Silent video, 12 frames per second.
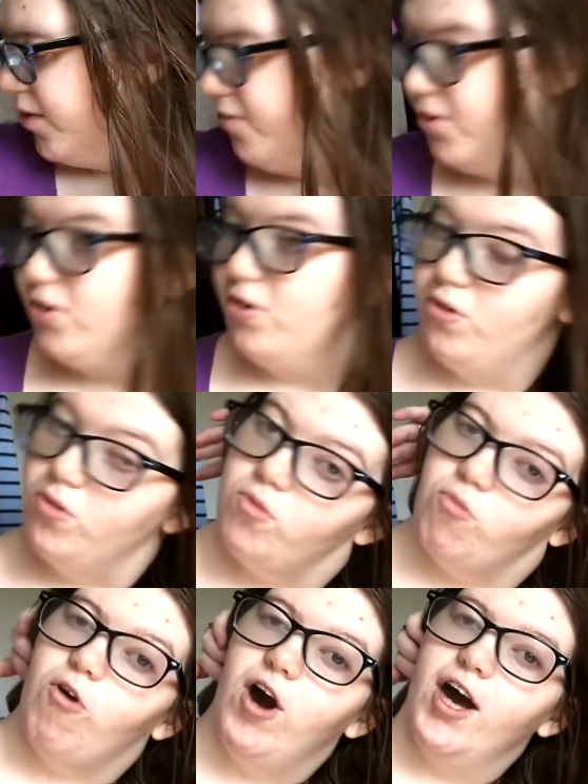If you
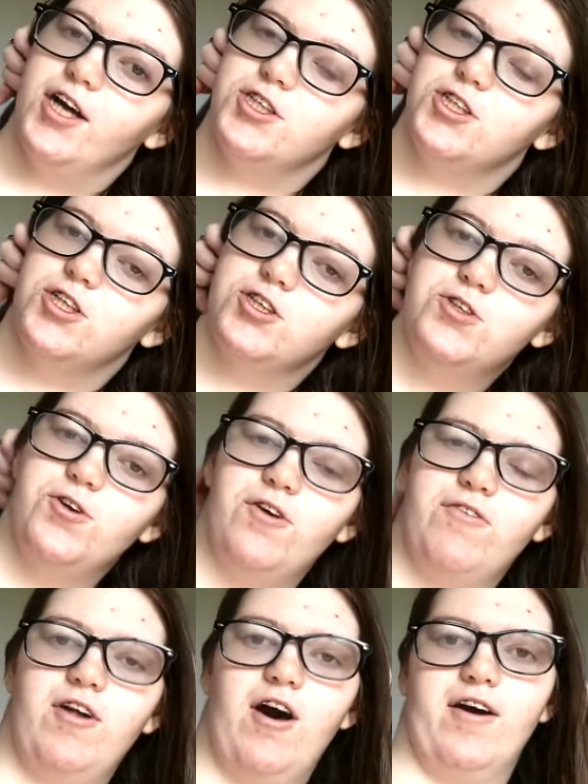watched studio
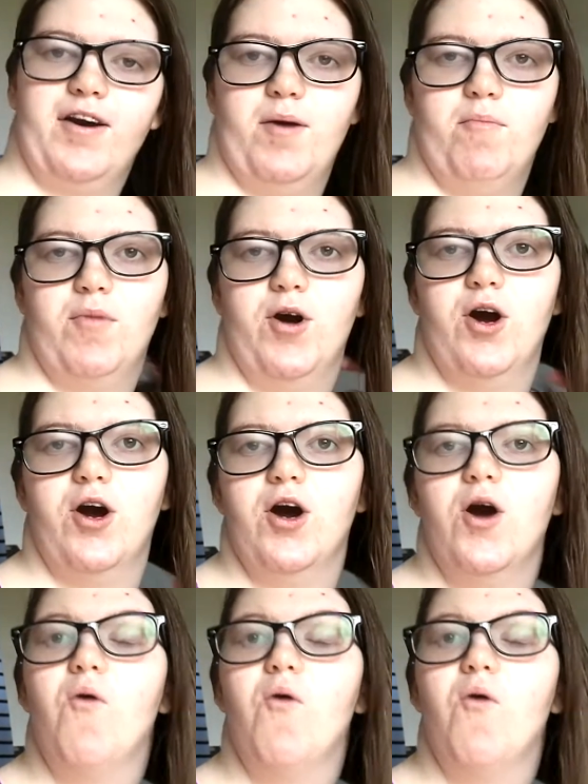vlog number